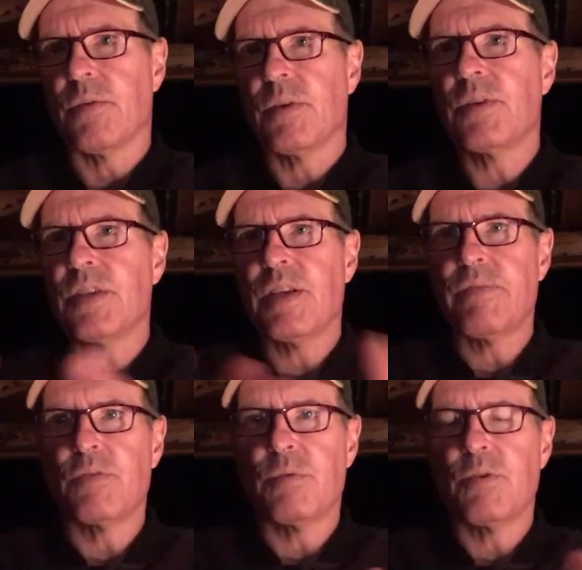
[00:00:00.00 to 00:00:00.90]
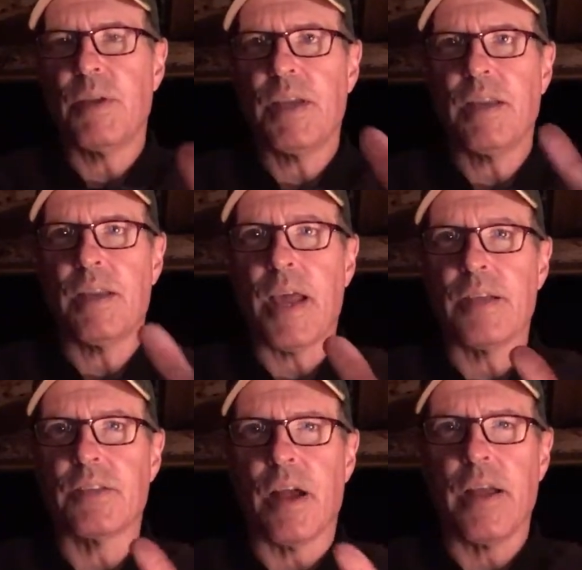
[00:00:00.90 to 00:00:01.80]
there's a difference between an
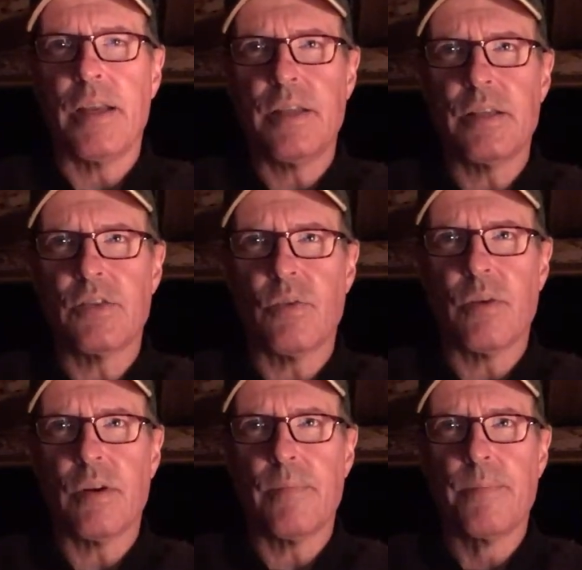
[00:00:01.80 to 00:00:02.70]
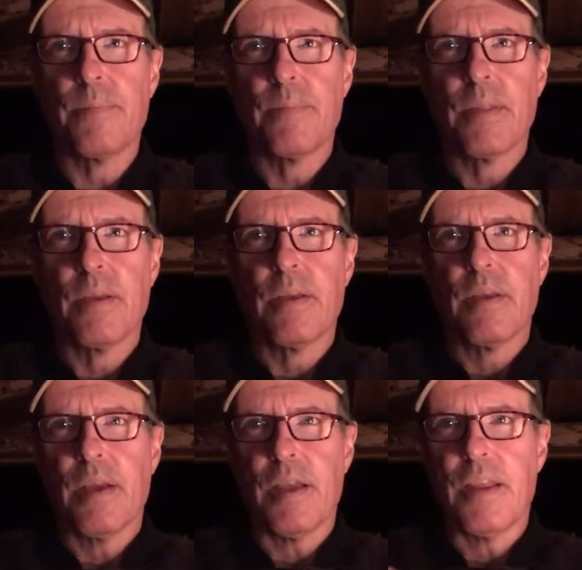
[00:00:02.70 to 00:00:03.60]
anxiety disorder
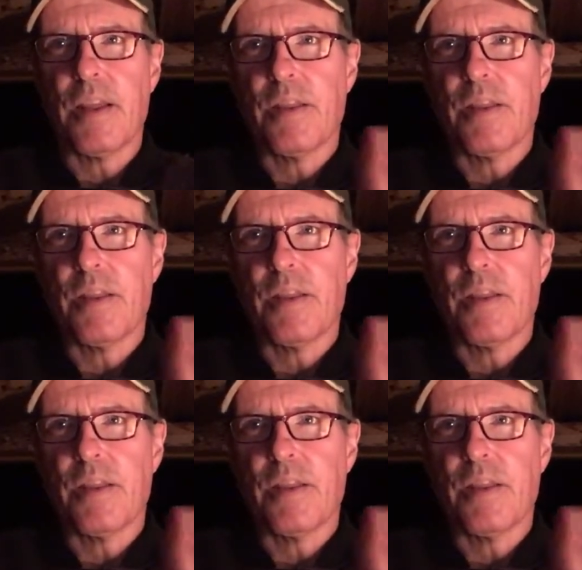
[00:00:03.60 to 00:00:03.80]
and